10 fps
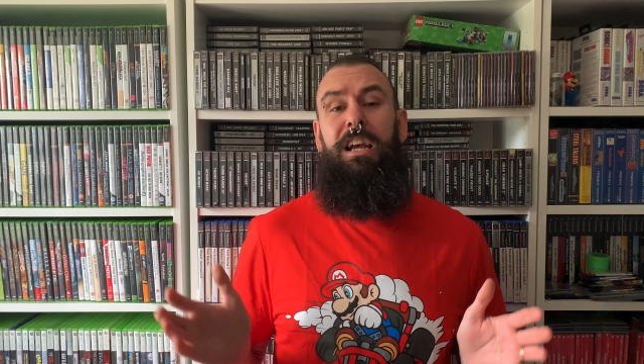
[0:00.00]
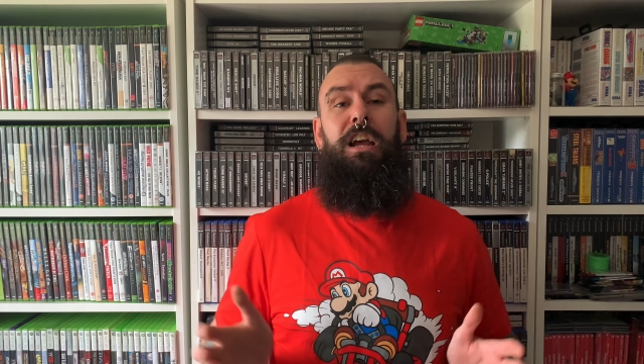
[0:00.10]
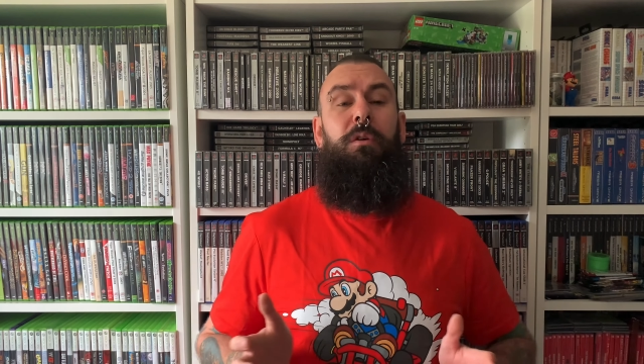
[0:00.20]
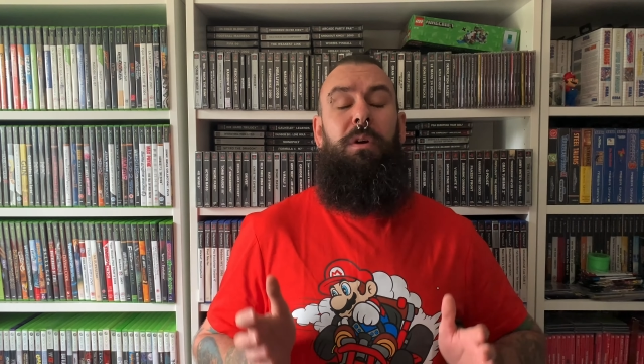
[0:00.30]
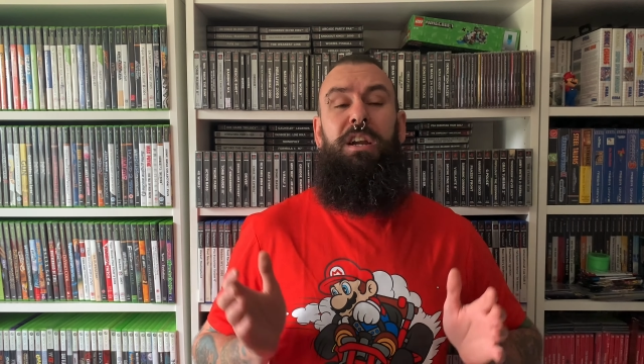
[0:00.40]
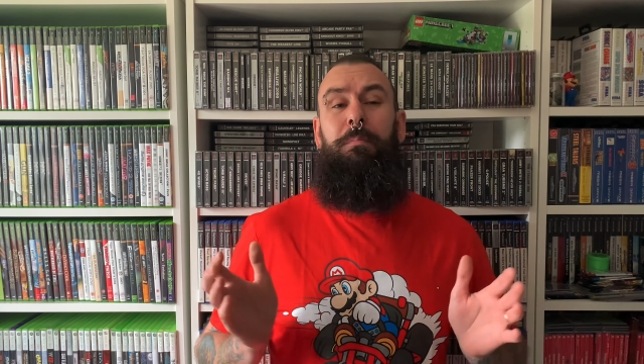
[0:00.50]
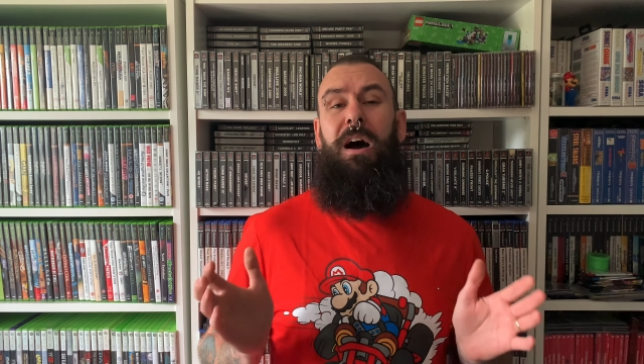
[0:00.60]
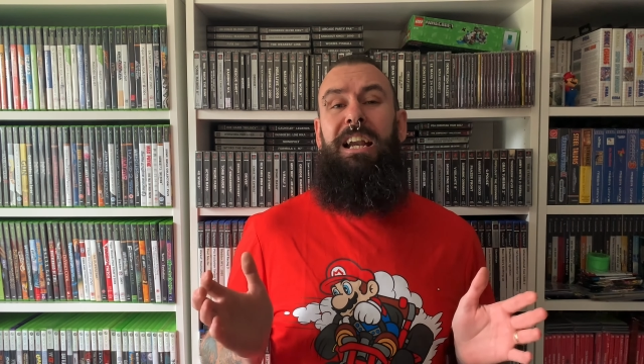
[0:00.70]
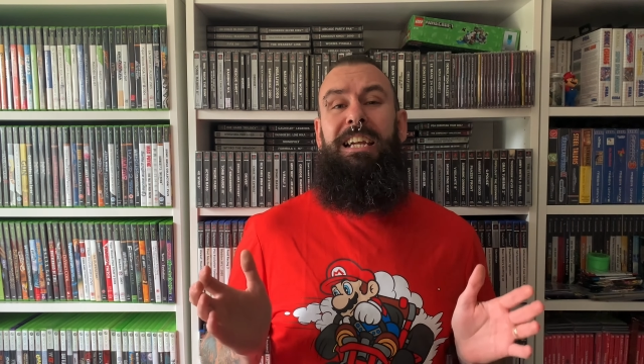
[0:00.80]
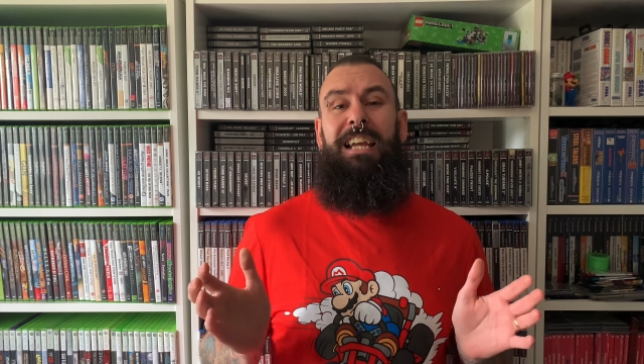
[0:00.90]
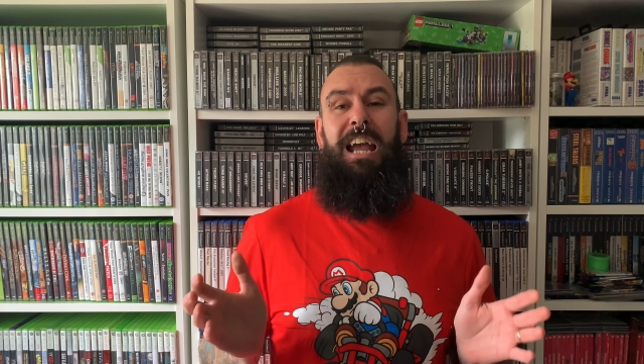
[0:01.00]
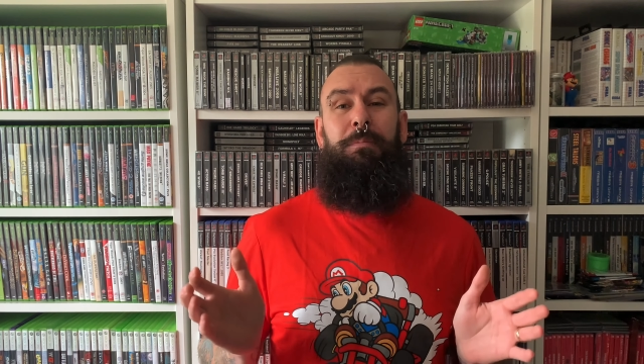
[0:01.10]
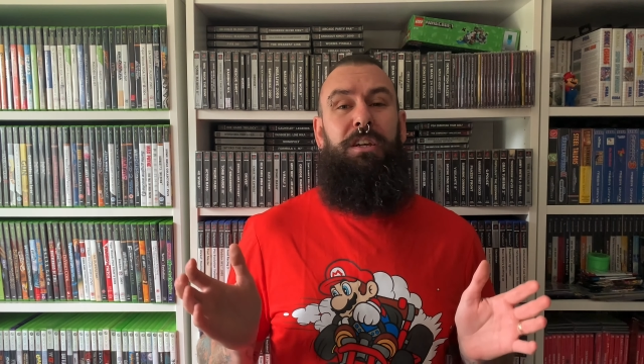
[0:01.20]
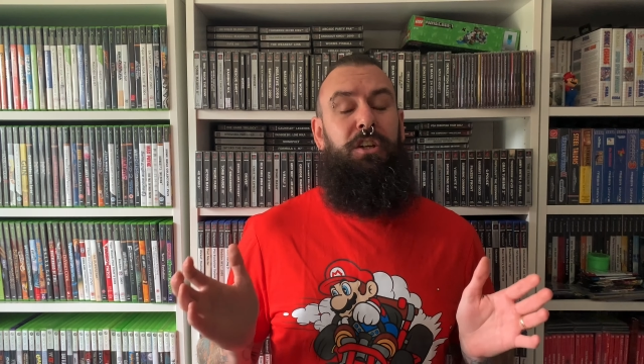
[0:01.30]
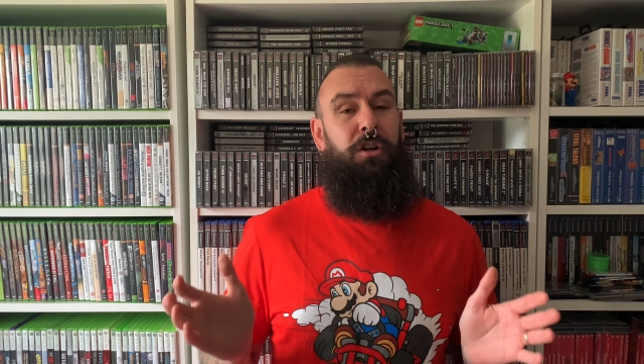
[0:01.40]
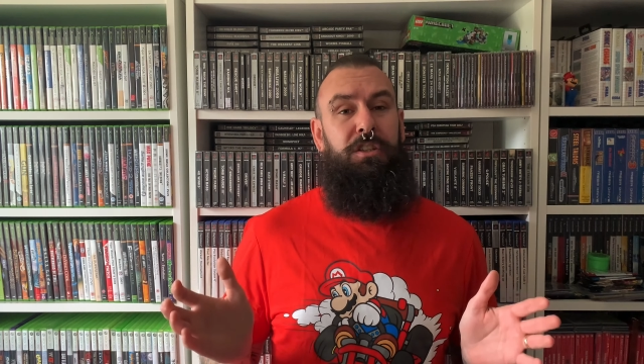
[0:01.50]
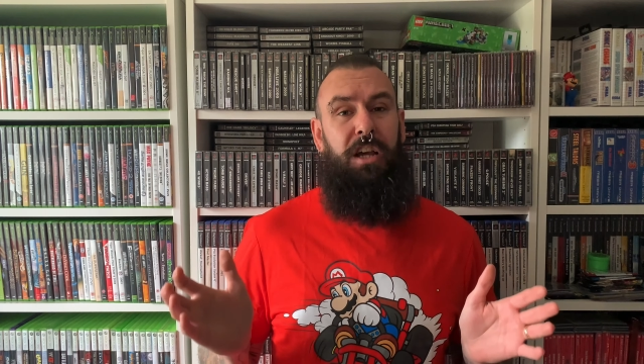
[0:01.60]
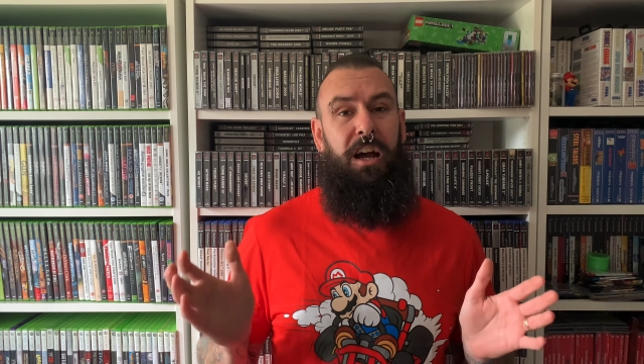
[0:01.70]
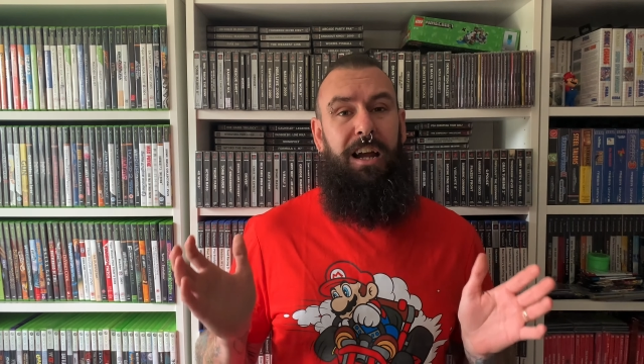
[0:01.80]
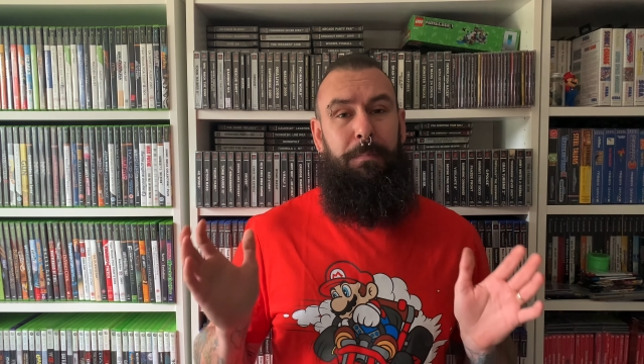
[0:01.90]
when you're buying a game that could
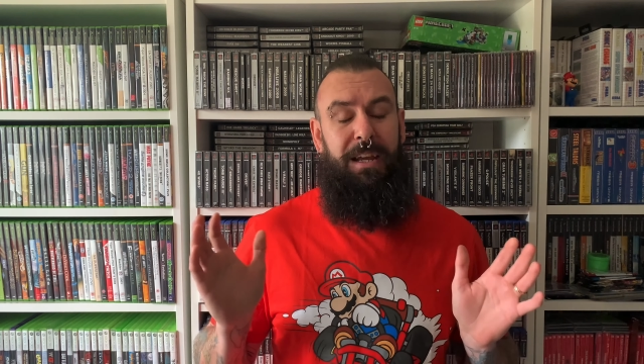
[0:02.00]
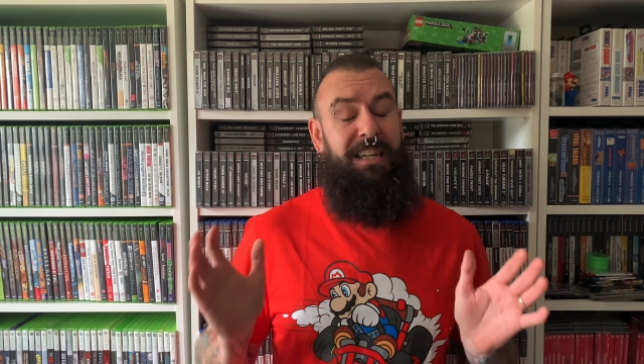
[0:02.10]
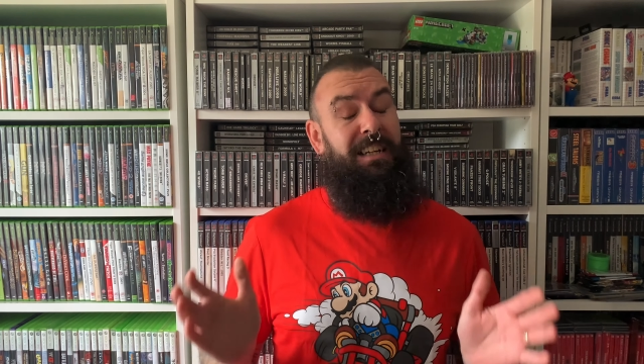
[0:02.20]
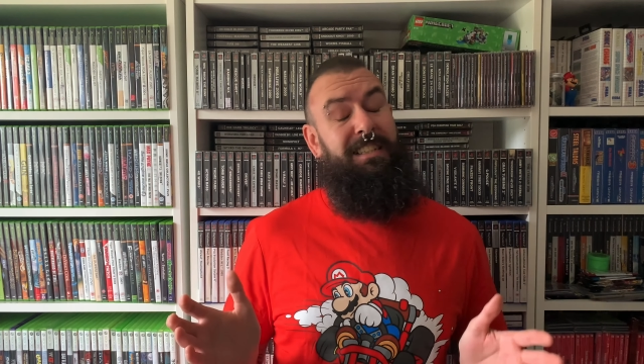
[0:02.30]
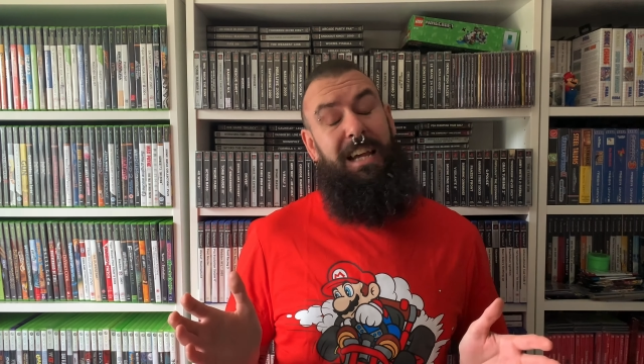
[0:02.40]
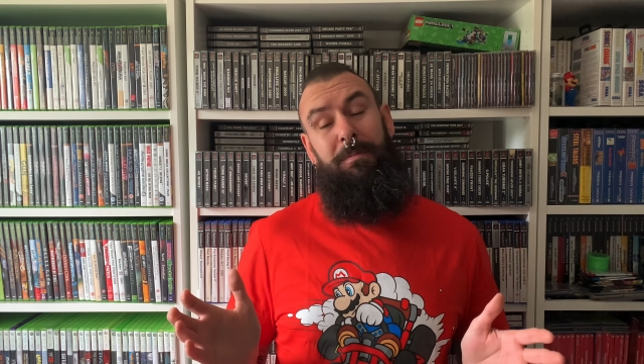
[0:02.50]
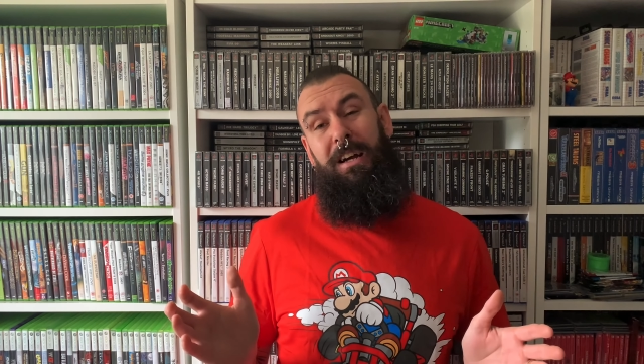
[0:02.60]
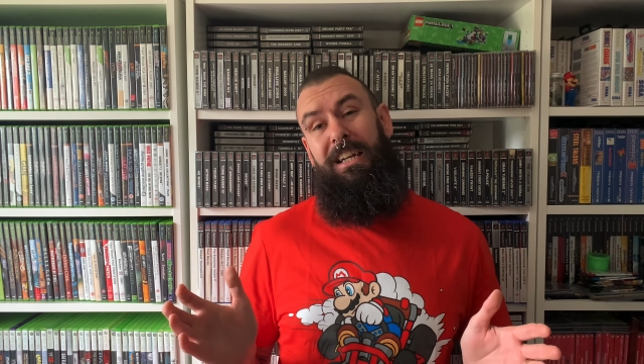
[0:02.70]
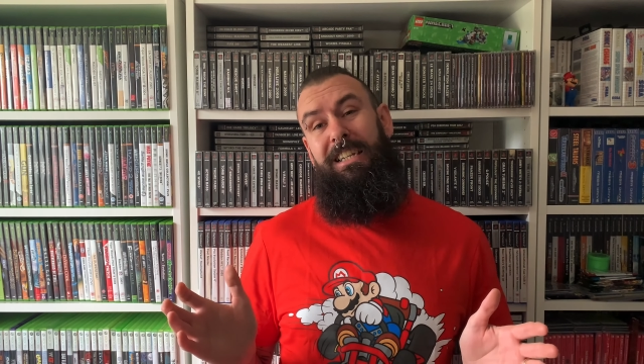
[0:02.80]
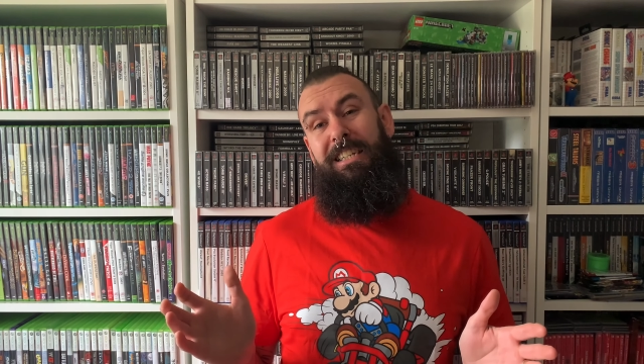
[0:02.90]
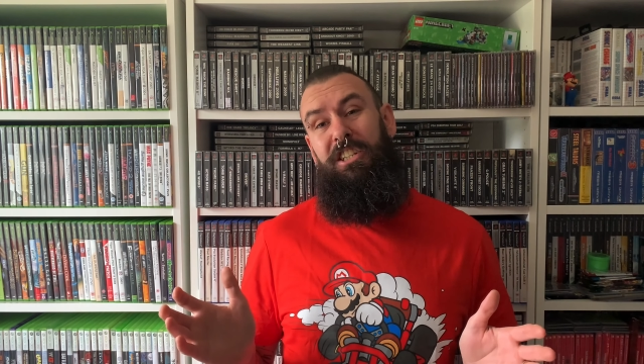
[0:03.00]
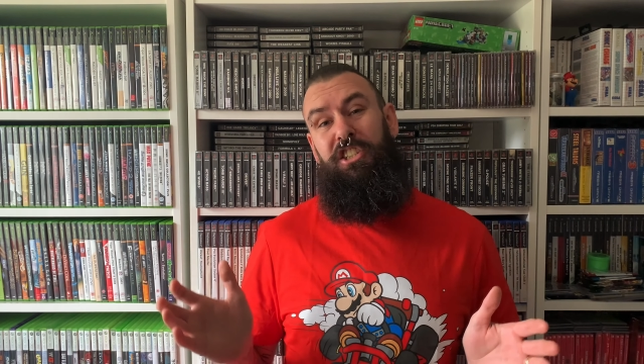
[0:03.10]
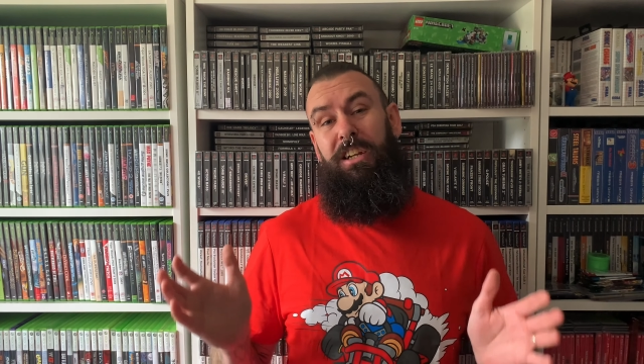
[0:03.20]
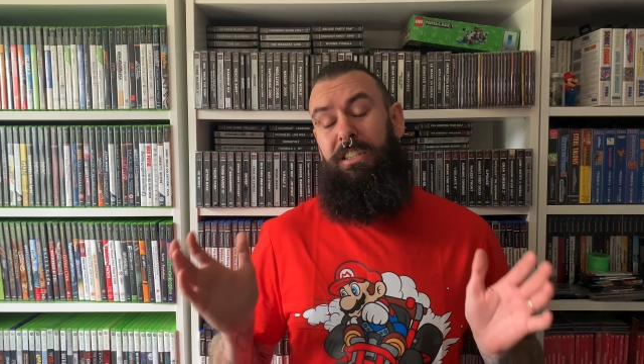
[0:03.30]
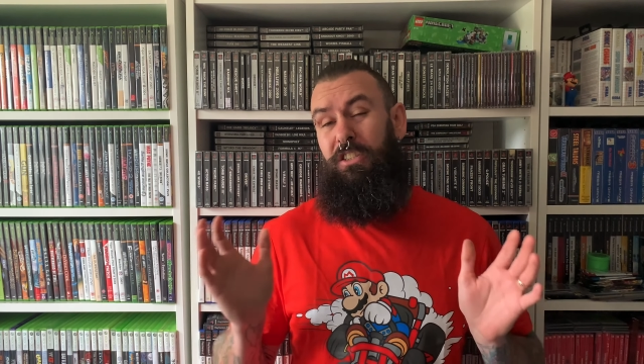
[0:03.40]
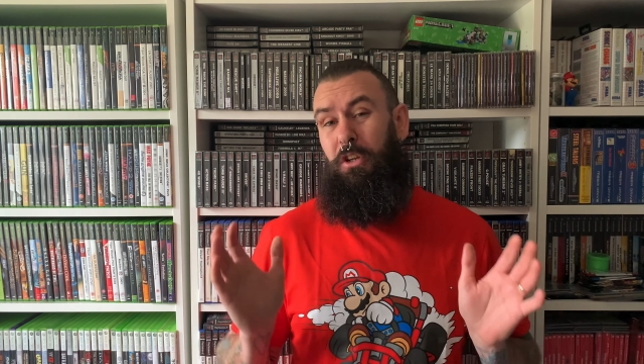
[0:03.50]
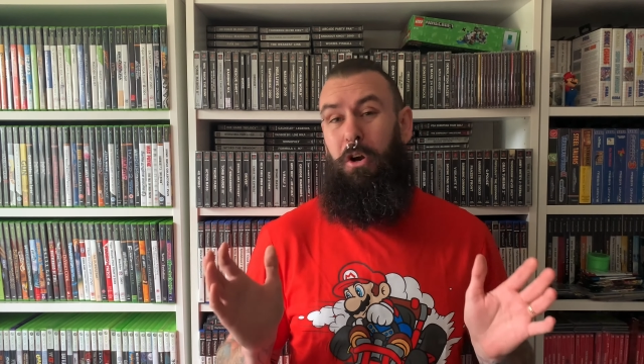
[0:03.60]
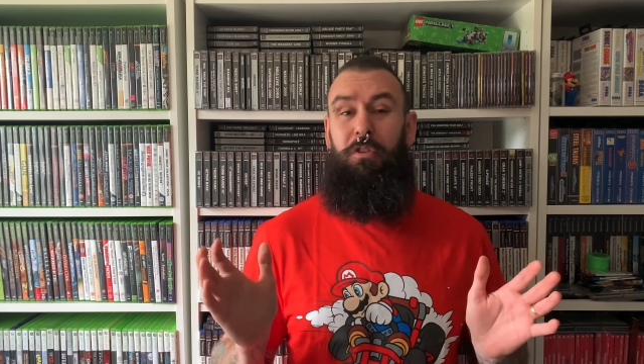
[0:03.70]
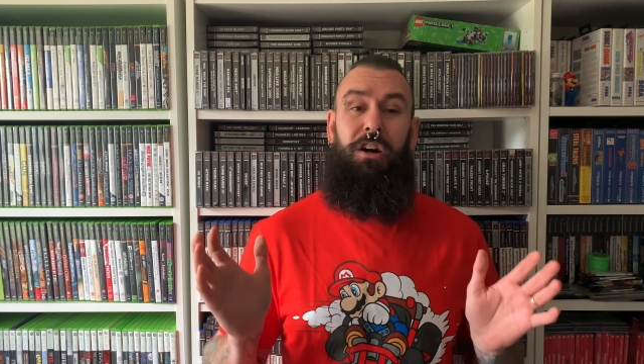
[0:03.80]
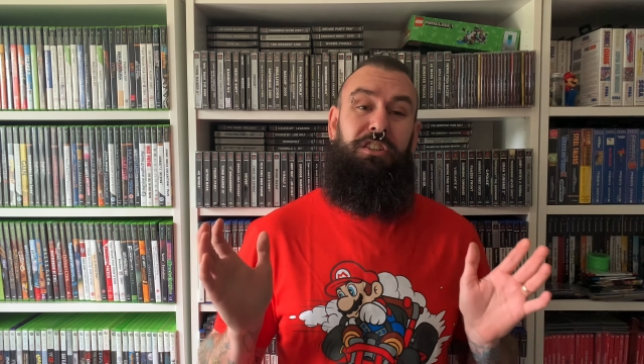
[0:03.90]
turn up in the same kind of condition as
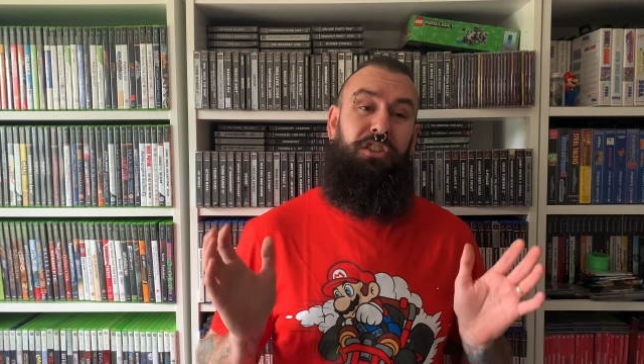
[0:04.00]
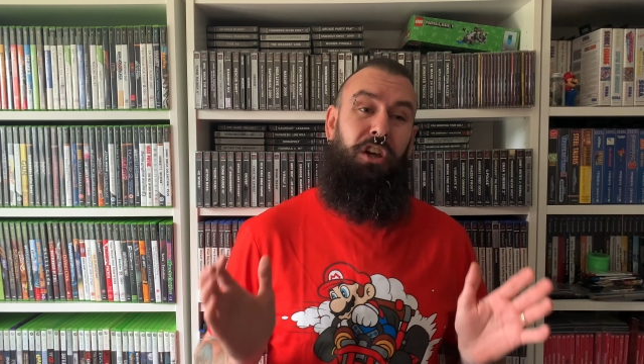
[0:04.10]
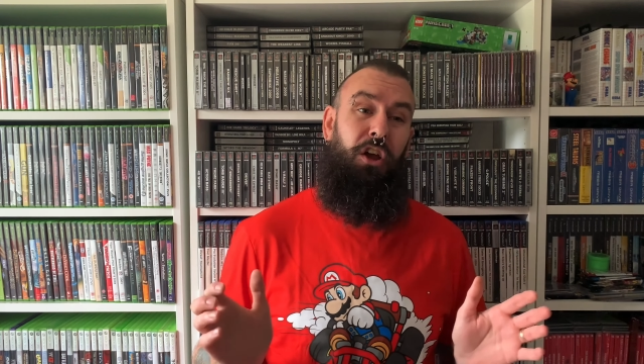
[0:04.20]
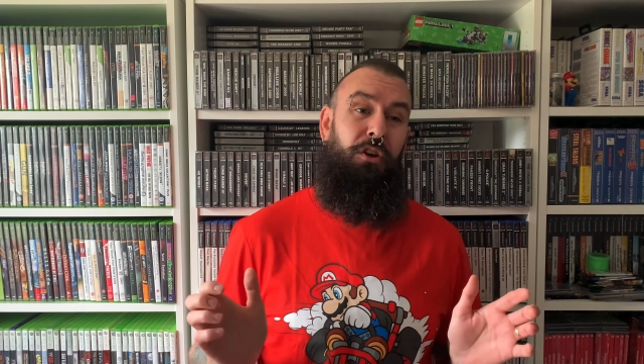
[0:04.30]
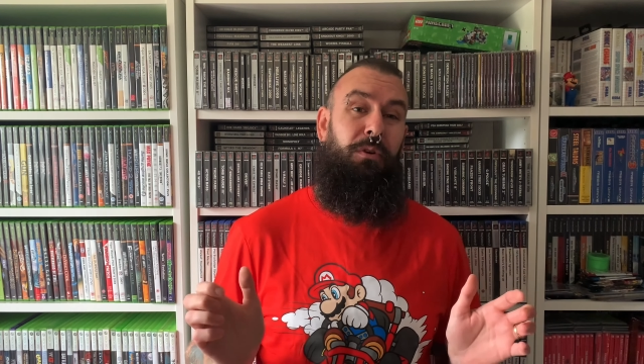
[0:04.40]
Turok 2.